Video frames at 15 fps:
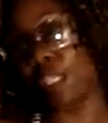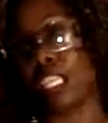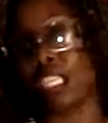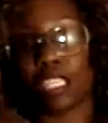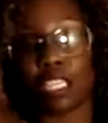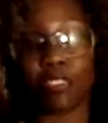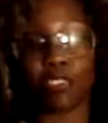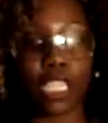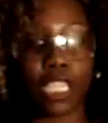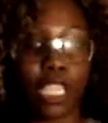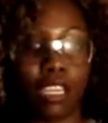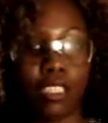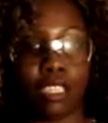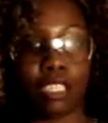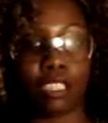because everything
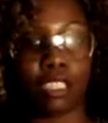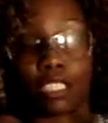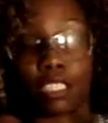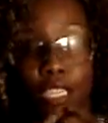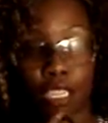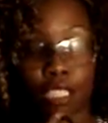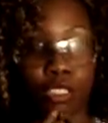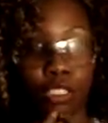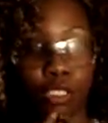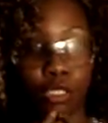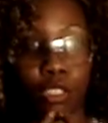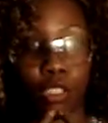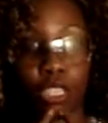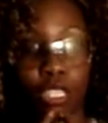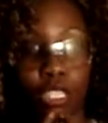else is nice, like I showed
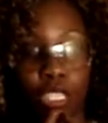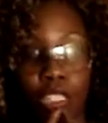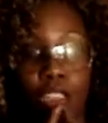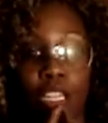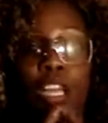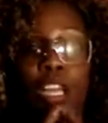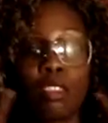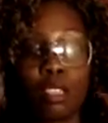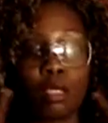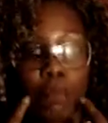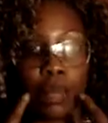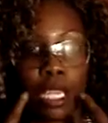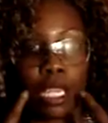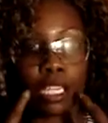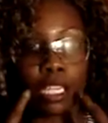you earlier. The
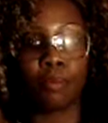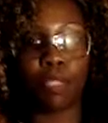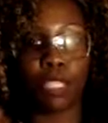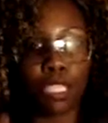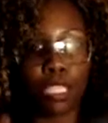makeup, the